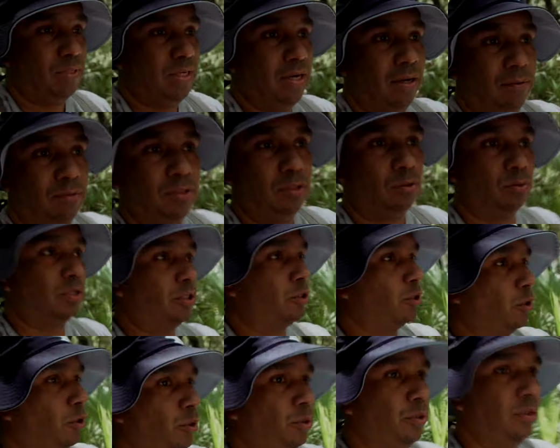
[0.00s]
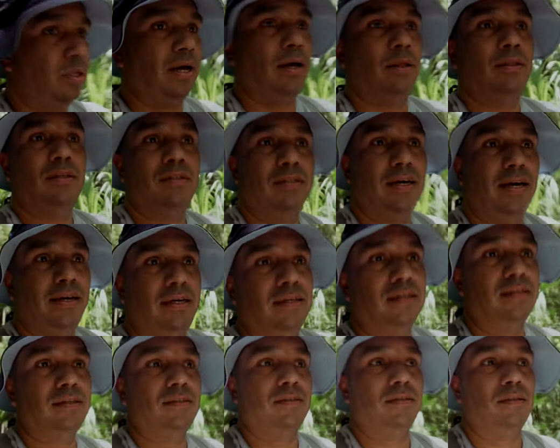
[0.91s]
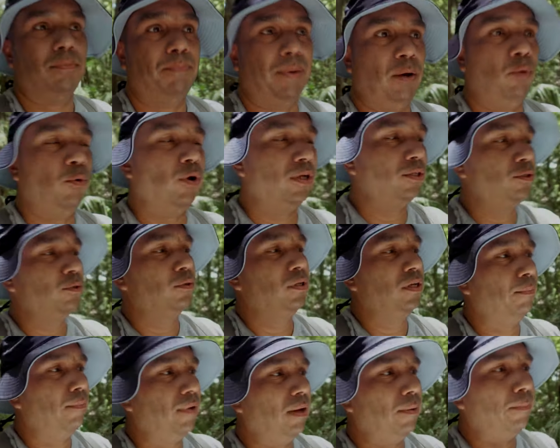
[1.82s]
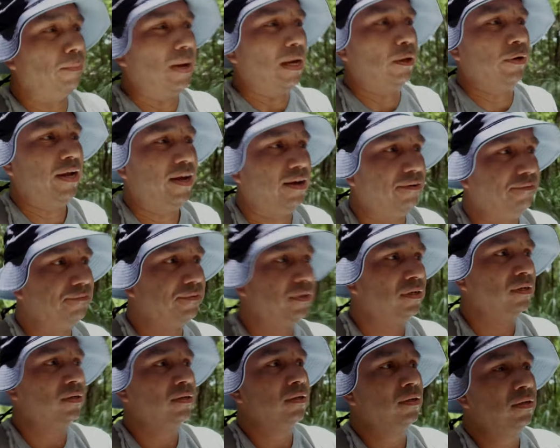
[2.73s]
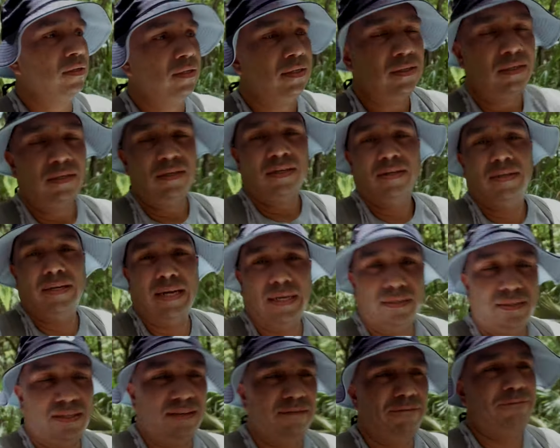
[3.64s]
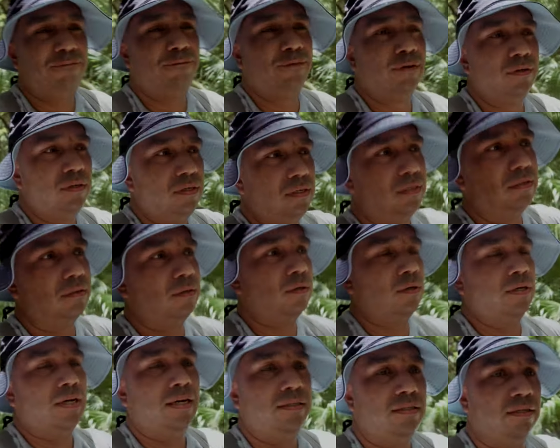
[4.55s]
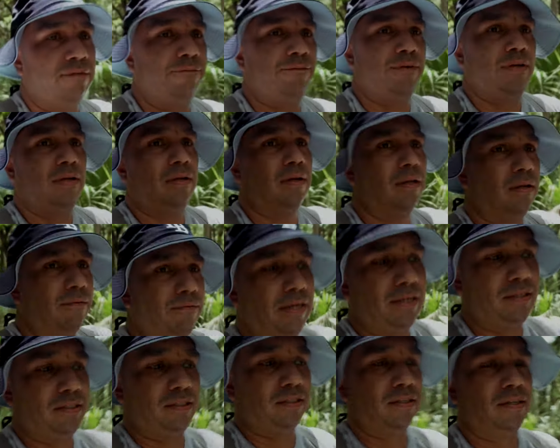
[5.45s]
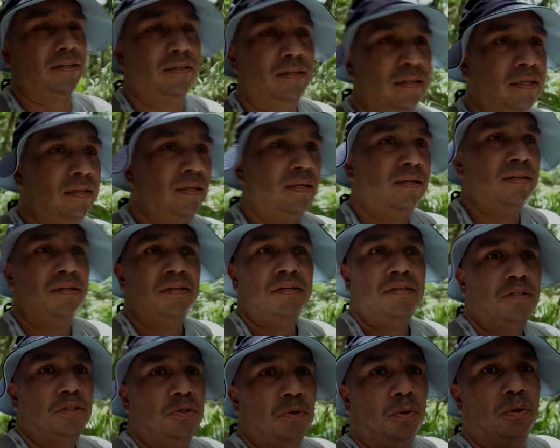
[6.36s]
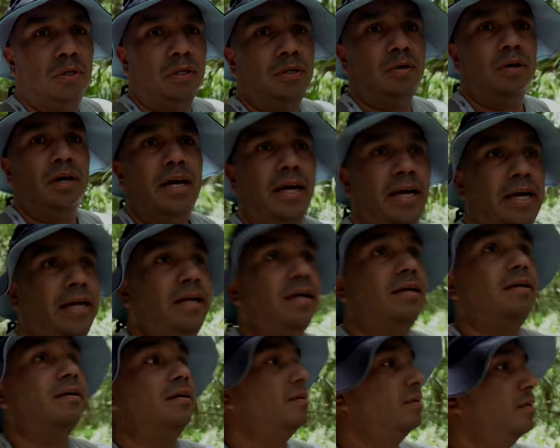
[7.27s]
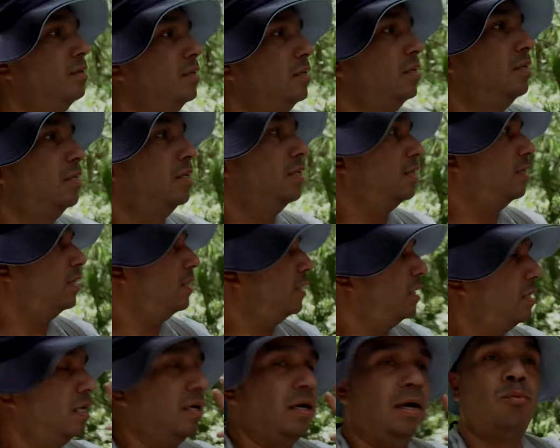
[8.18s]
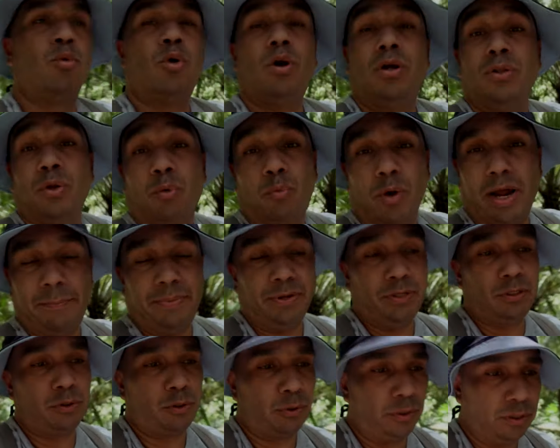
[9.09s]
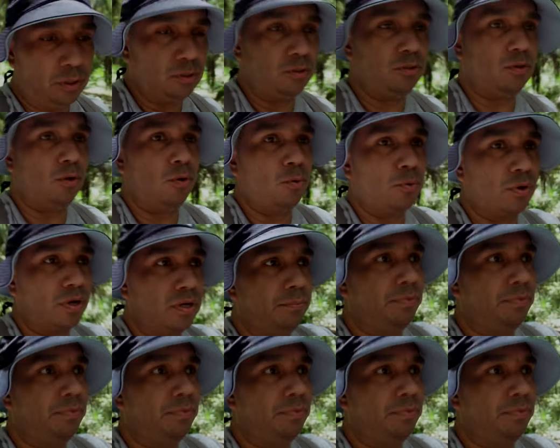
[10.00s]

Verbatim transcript: Yeah, I'm just gonna show you the, how this hike is. It's about what, Julia? A mile and a half? Yeah. 19 foot or 19 feet elevation, short little hike, uh, and we're on the rapid trail. So we're gonna